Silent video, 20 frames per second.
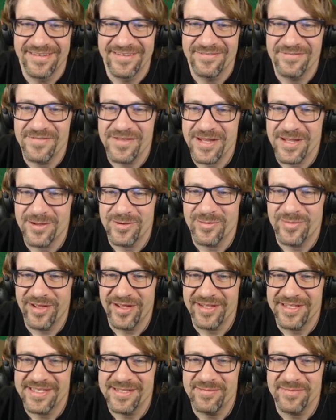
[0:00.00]
video
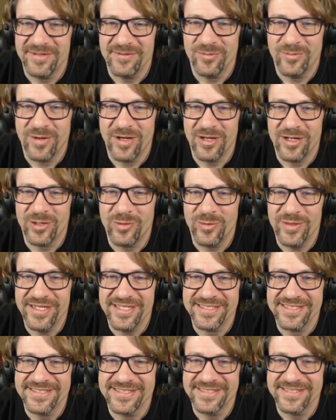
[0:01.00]
about him wearing
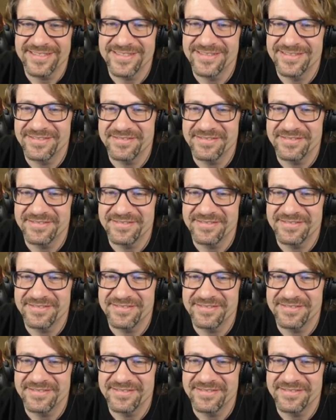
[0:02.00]
wigs.